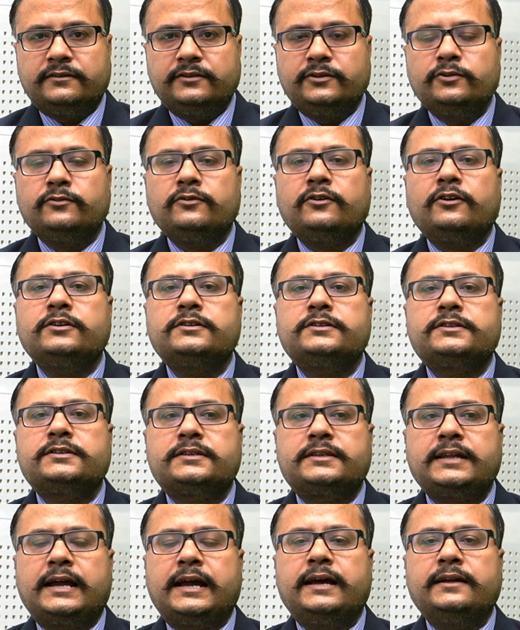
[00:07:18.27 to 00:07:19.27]
Do not
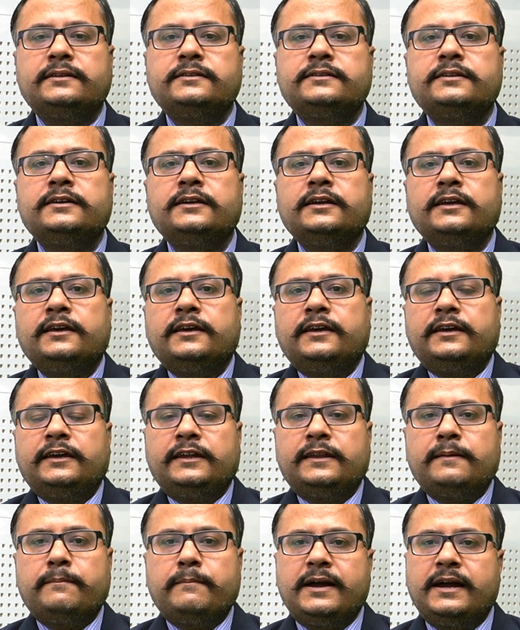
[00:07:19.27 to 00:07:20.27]
stand
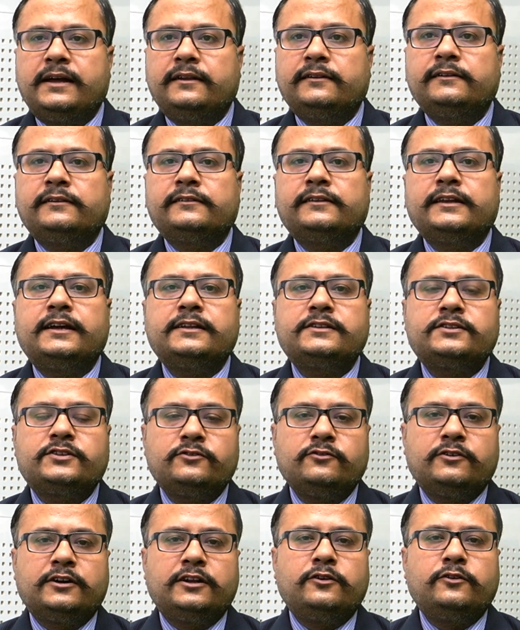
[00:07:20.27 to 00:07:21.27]
in a manner that
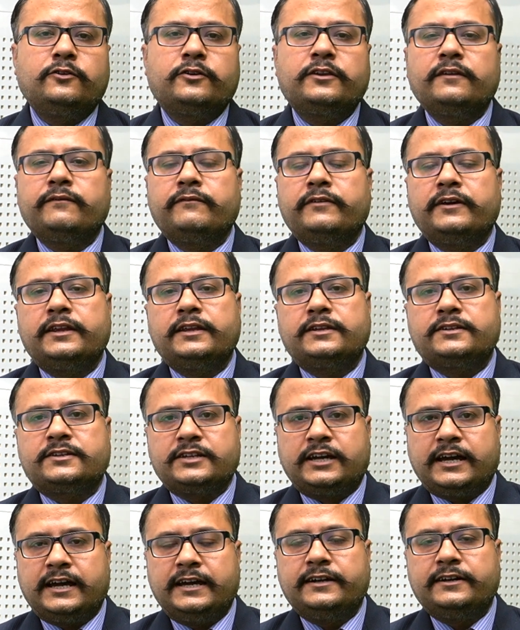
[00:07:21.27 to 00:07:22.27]
you are looking very
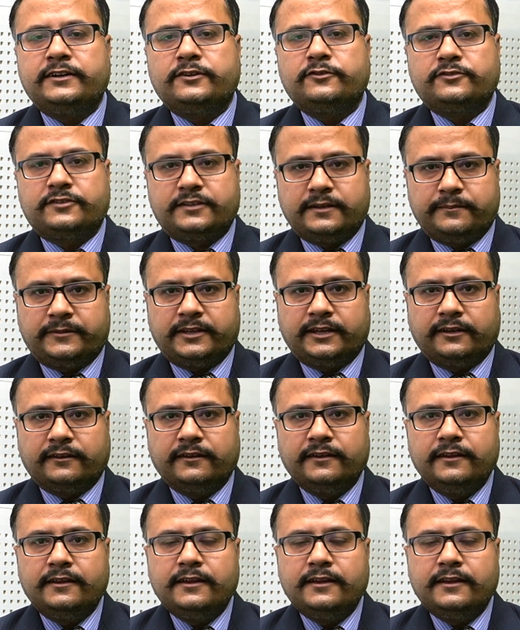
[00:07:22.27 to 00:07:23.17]
tired or something.